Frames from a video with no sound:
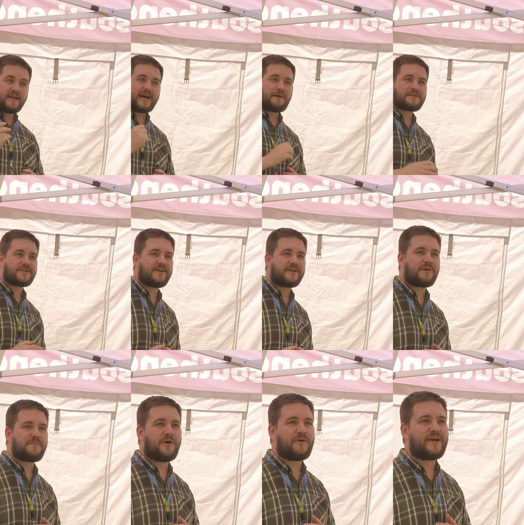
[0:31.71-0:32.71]
How are we doing? Good
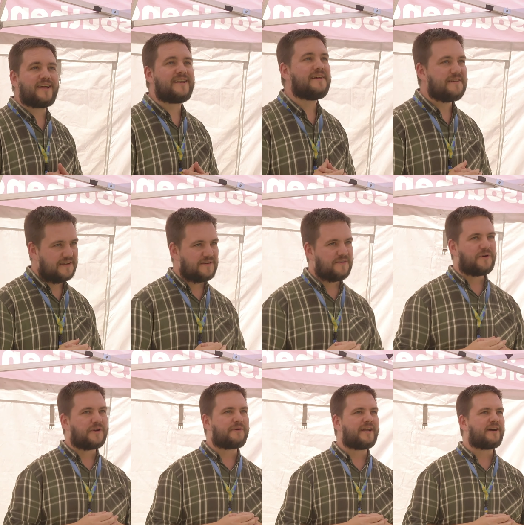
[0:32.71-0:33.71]
morning. What
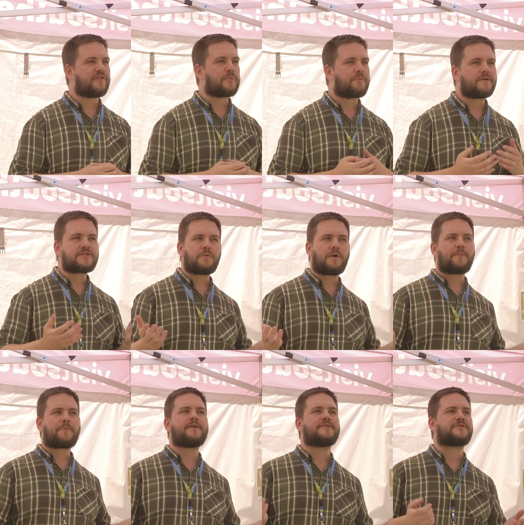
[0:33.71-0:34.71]
do we know of the Prittlewell
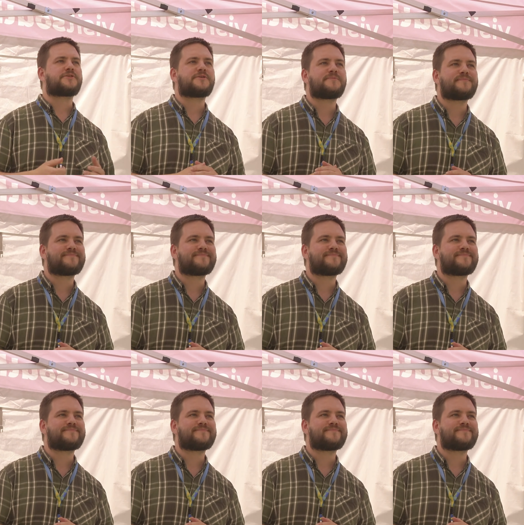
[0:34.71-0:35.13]
Prince?